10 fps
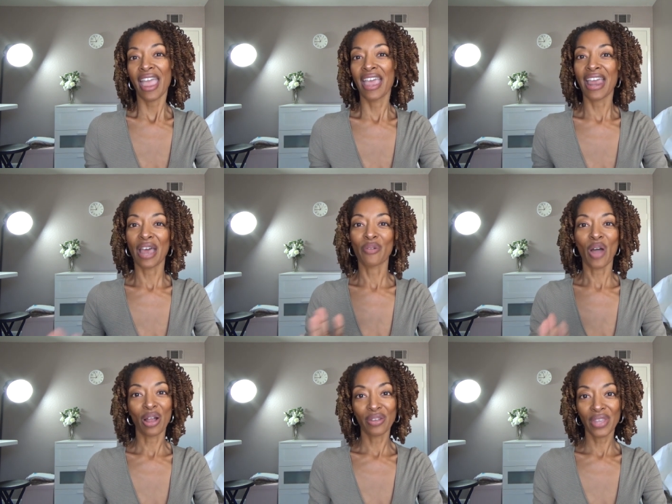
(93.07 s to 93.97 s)
And out of
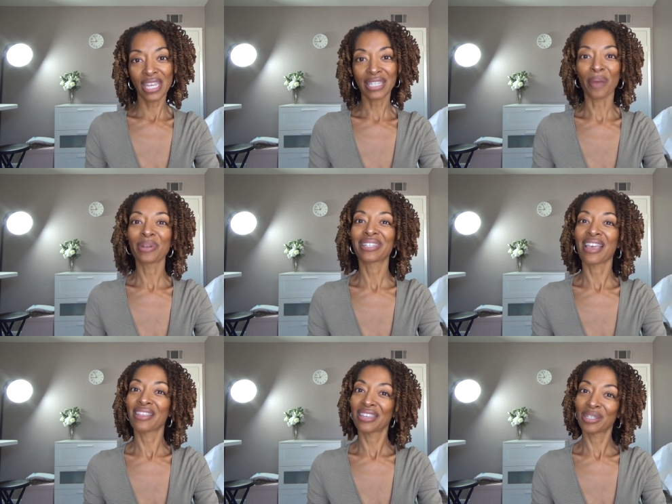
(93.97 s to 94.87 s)
all of these, I would
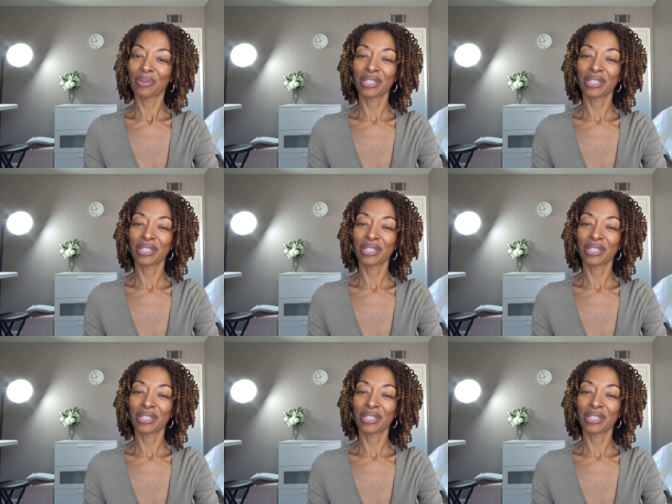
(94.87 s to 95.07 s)
say this